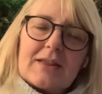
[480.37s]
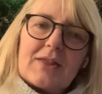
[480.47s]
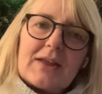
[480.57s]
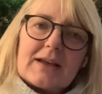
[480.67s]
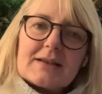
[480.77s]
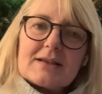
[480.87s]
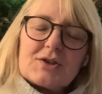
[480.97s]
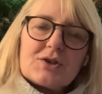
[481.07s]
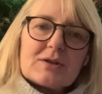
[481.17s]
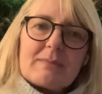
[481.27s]
things,
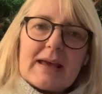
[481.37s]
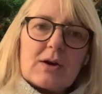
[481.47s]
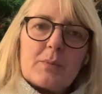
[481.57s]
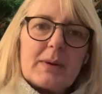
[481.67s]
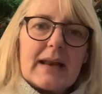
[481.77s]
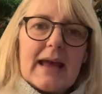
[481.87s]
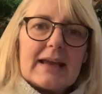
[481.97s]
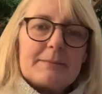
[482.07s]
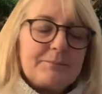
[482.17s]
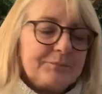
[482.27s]
and just make up a
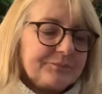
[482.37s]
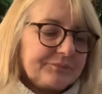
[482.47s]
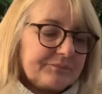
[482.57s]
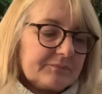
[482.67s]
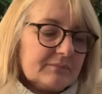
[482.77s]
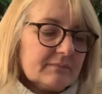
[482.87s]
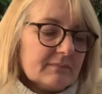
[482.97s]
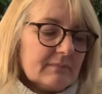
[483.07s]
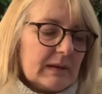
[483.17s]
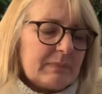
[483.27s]
name.
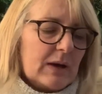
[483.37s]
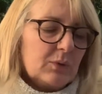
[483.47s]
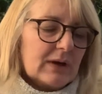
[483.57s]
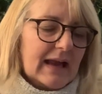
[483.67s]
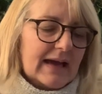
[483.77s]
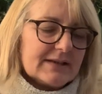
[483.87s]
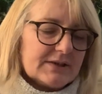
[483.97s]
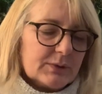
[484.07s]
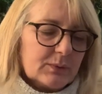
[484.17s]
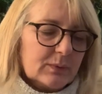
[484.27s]
But I would like
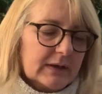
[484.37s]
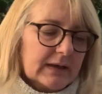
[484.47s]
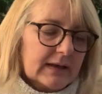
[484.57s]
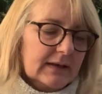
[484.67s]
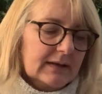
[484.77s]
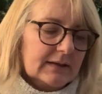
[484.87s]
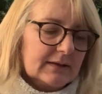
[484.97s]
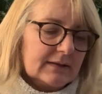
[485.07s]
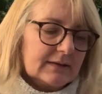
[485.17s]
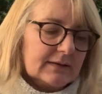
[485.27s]
to,
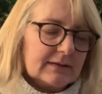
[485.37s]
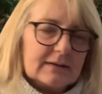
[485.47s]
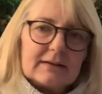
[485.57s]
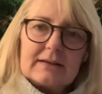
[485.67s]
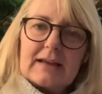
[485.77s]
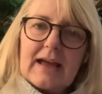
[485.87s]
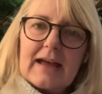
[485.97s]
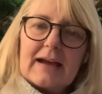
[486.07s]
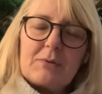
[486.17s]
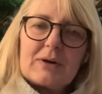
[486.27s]

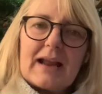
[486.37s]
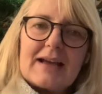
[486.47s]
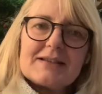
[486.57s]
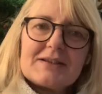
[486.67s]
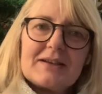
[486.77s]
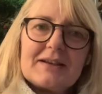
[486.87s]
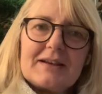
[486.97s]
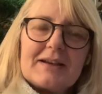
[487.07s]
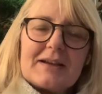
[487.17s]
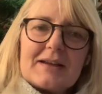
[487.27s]
I would like to
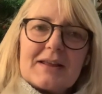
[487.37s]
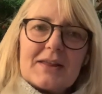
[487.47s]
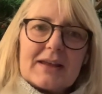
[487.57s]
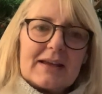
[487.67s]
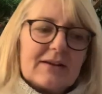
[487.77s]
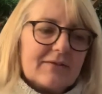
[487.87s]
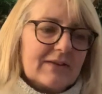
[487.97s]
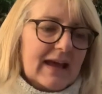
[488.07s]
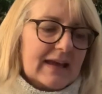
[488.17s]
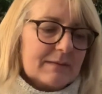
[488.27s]
think of
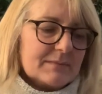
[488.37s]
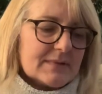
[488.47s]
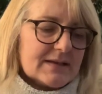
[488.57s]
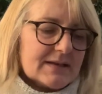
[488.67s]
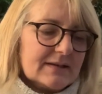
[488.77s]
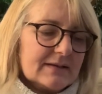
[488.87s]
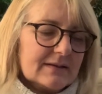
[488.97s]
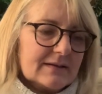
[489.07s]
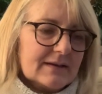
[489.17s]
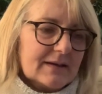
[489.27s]
names.
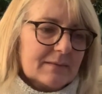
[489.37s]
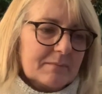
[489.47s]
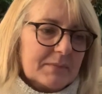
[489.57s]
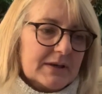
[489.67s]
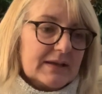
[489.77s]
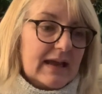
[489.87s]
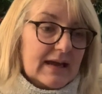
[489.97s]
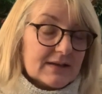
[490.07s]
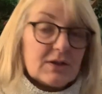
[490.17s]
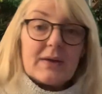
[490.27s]
But
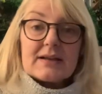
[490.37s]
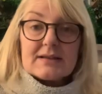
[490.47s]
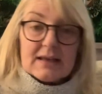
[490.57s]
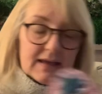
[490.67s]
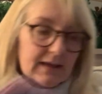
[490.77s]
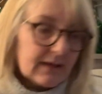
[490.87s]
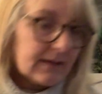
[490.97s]
yeah, so that's the,